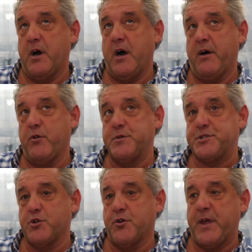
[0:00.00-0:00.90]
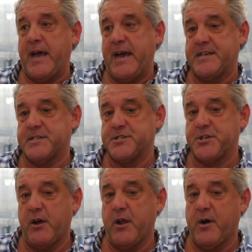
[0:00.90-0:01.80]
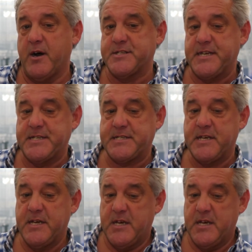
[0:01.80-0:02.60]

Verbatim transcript: I've always thought that Ed as a solo artist,